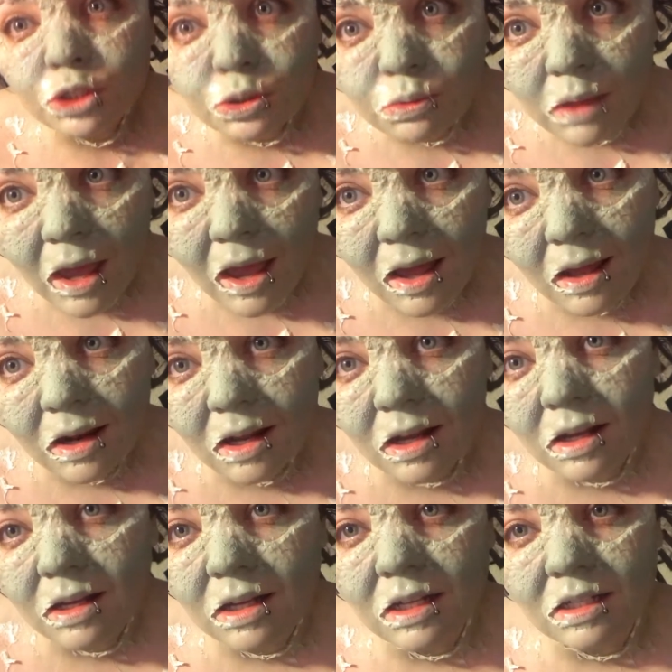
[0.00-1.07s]
do that
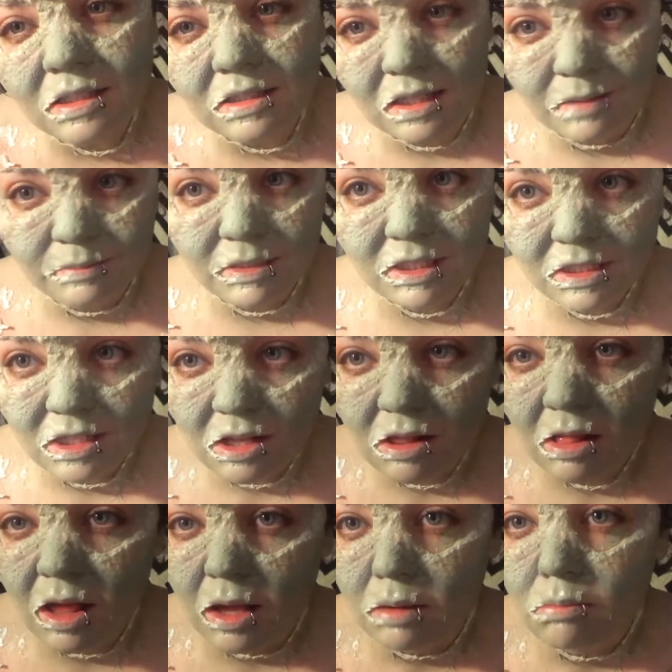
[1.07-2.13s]
because I'm still
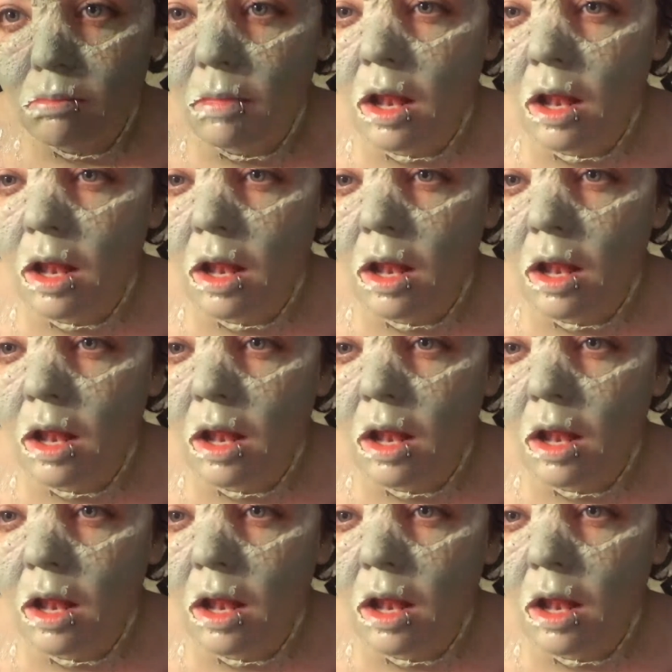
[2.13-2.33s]
like